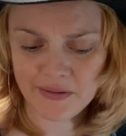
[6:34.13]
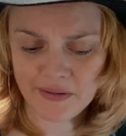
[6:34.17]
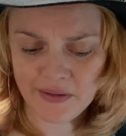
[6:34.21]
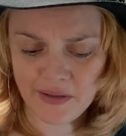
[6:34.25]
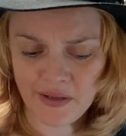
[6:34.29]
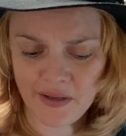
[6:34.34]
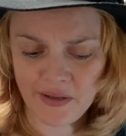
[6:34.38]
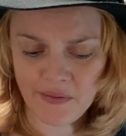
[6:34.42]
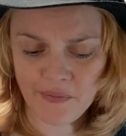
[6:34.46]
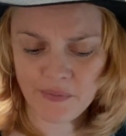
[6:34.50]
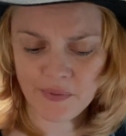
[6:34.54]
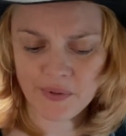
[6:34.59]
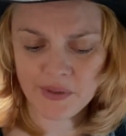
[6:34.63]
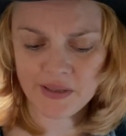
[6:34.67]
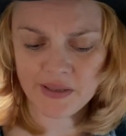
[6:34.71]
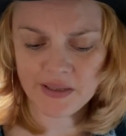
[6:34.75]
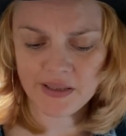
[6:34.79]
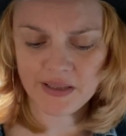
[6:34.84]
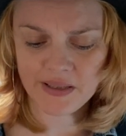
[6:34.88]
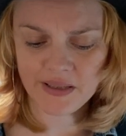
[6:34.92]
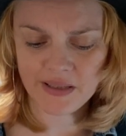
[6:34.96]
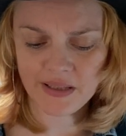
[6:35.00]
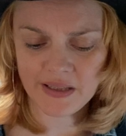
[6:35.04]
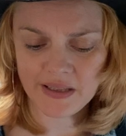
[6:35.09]
It was,
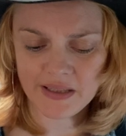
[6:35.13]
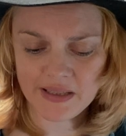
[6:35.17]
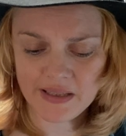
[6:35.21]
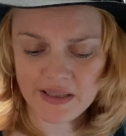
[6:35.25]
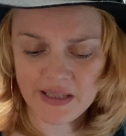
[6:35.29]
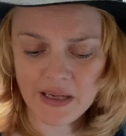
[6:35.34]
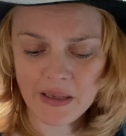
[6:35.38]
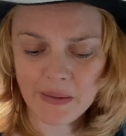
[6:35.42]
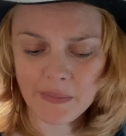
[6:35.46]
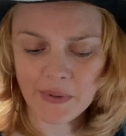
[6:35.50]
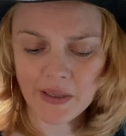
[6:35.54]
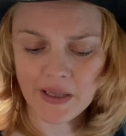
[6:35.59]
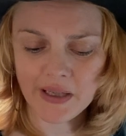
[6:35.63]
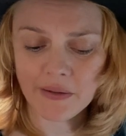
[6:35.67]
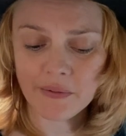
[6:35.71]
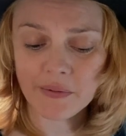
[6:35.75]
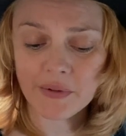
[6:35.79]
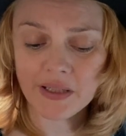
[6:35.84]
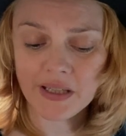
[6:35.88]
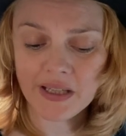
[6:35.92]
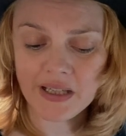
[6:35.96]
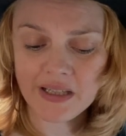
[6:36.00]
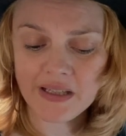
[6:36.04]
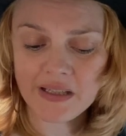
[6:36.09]
it seemed like it
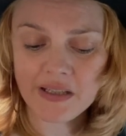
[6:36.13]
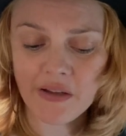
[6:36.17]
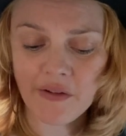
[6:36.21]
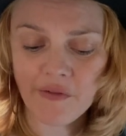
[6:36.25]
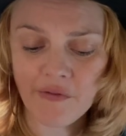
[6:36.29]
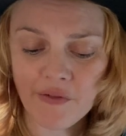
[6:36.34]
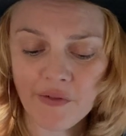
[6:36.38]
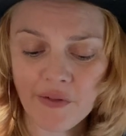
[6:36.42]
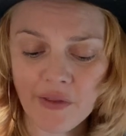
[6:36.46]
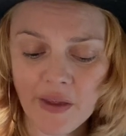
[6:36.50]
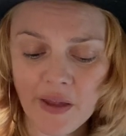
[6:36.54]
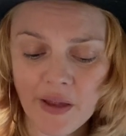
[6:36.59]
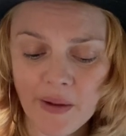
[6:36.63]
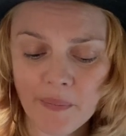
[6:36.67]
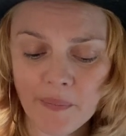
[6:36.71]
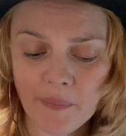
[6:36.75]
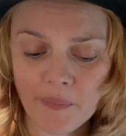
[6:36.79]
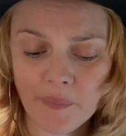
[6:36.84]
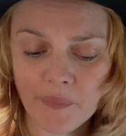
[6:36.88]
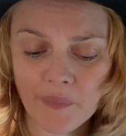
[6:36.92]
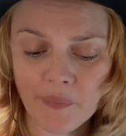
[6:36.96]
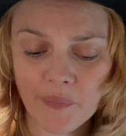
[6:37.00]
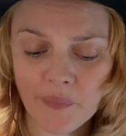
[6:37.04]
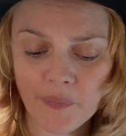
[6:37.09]
was easy for them
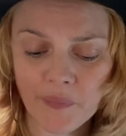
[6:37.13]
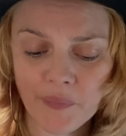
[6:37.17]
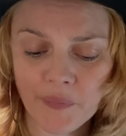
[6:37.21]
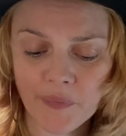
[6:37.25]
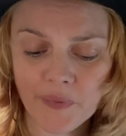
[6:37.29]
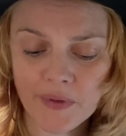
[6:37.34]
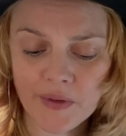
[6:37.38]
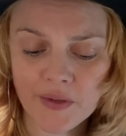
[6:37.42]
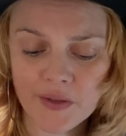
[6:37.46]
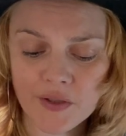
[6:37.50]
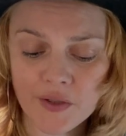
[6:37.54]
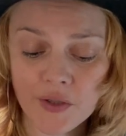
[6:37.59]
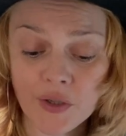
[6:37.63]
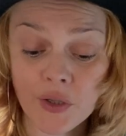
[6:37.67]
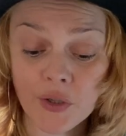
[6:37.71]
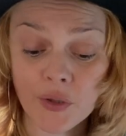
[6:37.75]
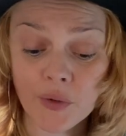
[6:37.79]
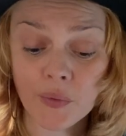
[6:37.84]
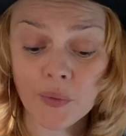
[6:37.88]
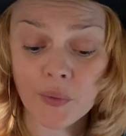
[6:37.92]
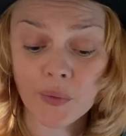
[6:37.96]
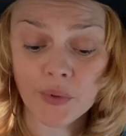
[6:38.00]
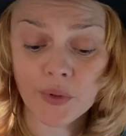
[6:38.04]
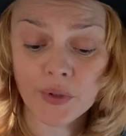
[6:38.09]
to
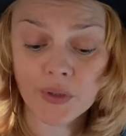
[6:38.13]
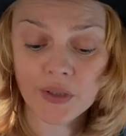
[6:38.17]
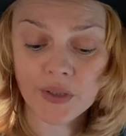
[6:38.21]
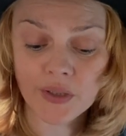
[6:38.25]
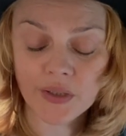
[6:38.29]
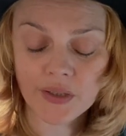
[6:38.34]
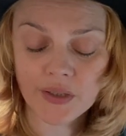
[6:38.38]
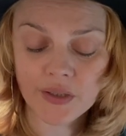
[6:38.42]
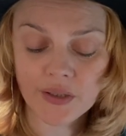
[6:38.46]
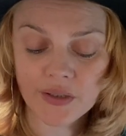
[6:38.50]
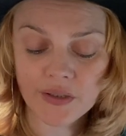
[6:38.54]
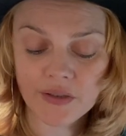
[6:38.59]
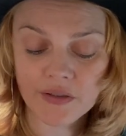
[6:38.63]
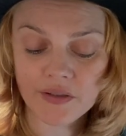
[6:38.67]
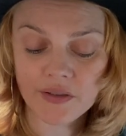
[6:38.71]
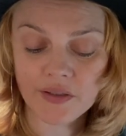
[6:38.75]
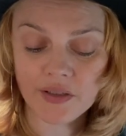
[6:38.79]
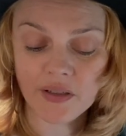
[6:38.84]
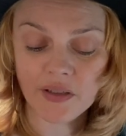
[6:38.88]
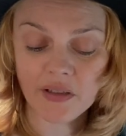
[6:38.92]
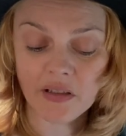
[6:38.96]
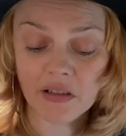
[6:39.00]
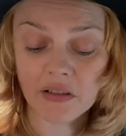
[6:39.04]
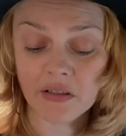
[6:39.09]
you
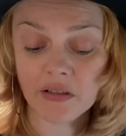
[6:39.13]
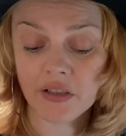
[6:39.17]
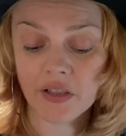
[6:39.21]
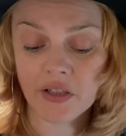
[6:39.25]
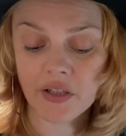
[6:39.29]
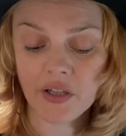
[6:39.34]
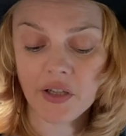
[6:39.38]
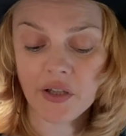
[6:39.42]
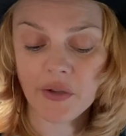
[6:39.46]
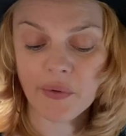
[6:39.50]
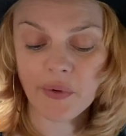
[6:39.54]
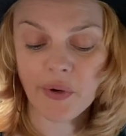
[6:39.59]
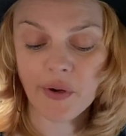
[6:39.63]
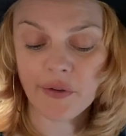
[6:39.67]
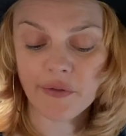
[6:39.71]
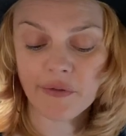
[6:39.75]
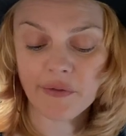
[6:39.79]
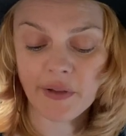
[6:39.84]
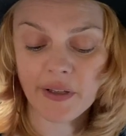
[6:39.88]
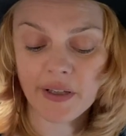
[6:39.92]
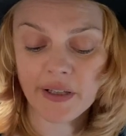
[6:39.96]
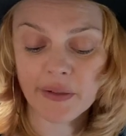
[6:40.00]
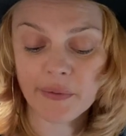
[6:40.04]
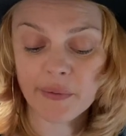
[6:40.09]
to cut you off
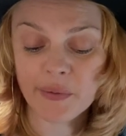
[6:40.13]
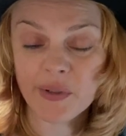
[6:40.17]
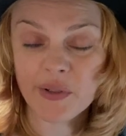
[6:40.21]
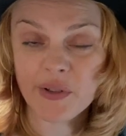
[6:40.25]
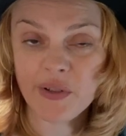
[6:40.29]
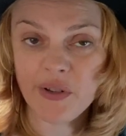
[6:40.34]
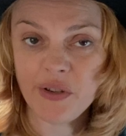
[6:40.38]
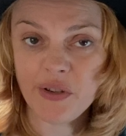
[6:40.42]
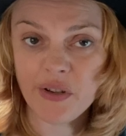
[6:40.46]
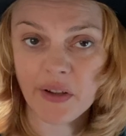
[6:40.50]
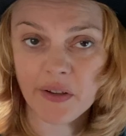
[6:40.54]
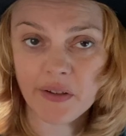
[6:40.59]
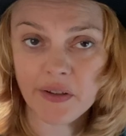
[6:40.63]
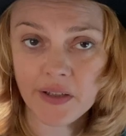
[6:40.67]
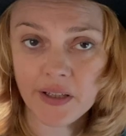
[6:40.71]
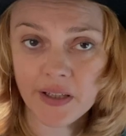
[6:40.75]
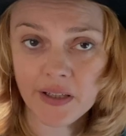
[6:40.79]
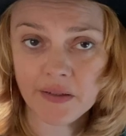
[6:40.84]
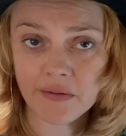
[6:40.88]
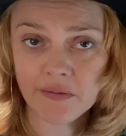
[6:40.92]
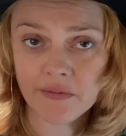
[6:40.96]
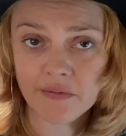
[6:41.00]
like it was nothing.